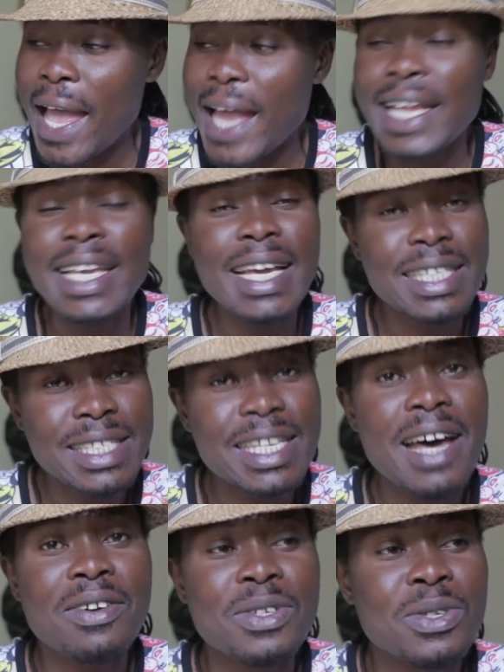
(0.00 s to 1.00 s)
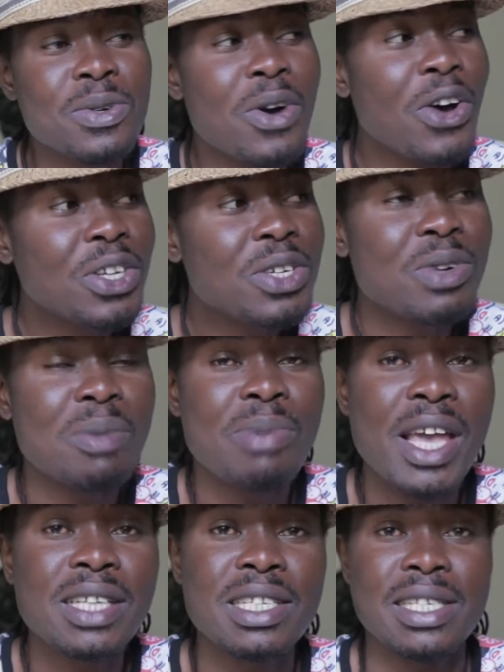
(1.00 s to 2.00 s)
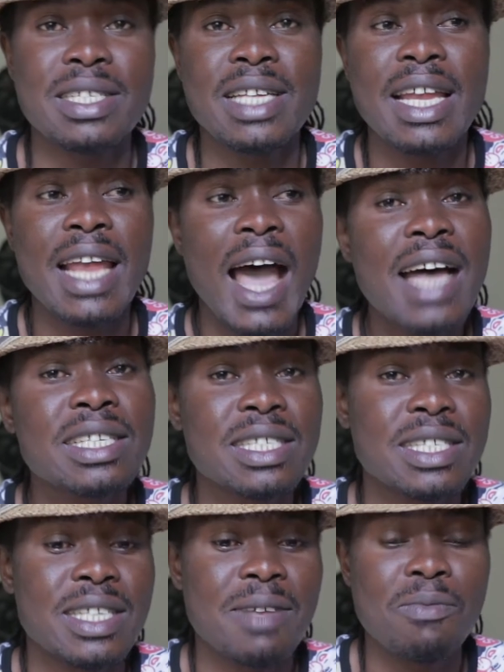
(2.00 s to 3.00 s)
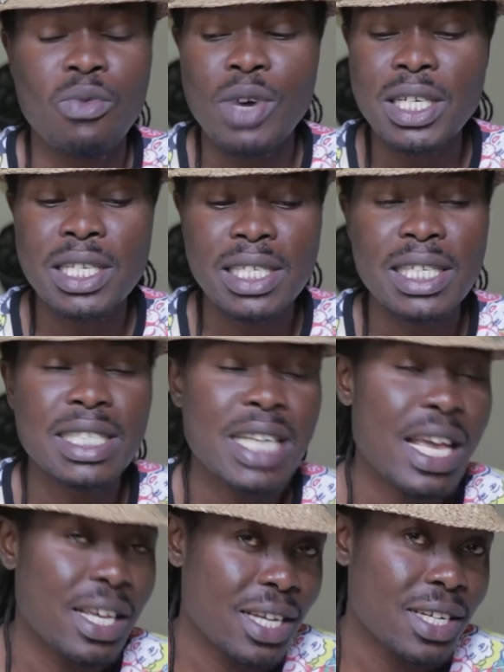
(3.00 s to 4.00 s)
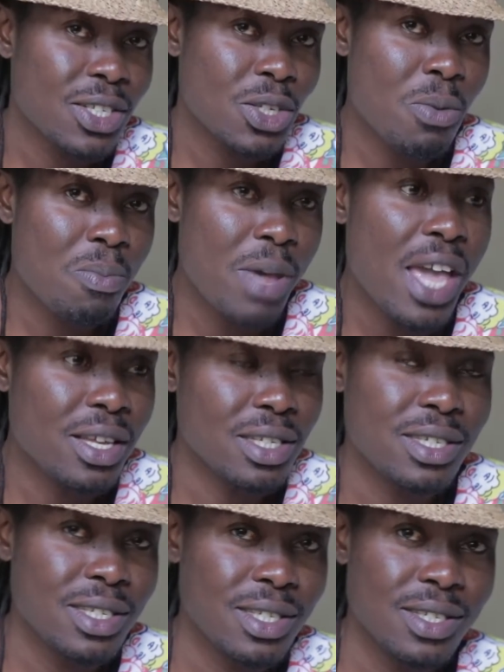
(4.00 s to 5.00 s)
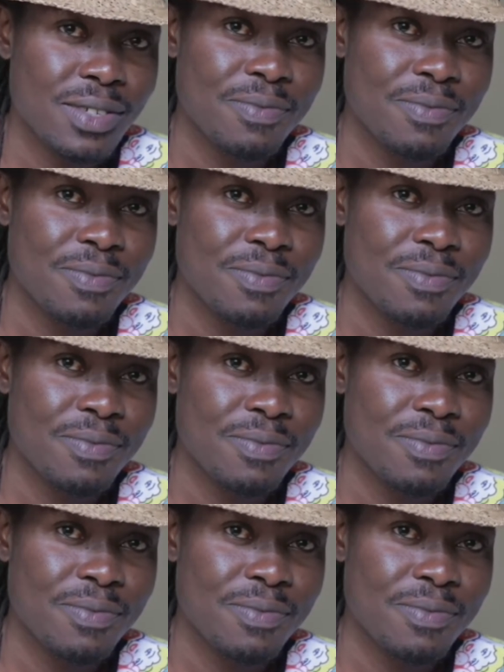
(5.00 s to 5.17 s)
and he gets down to ordinary painters and asks them, what does it take to paint